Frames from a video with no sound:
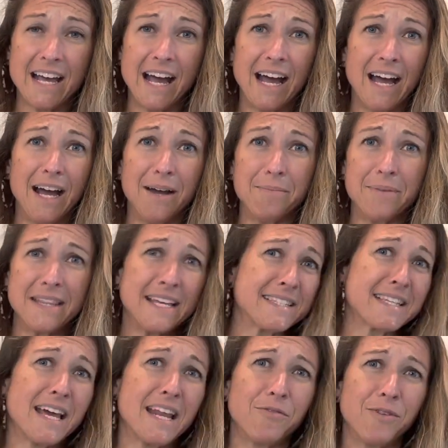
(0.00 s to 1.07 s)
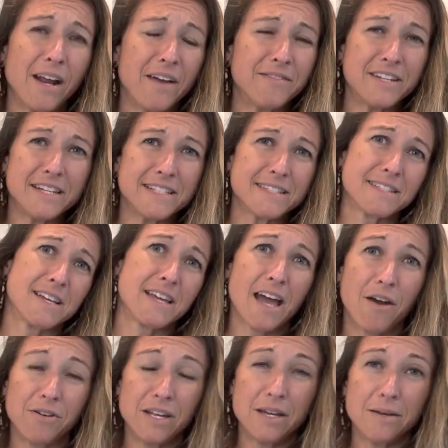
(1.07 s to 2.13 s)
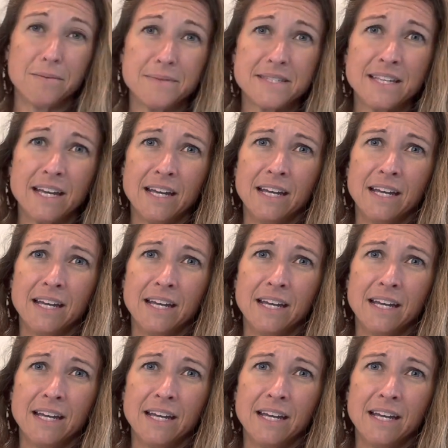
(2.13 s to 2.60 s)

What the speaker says: But that's kind of what I've done is cacao nibs,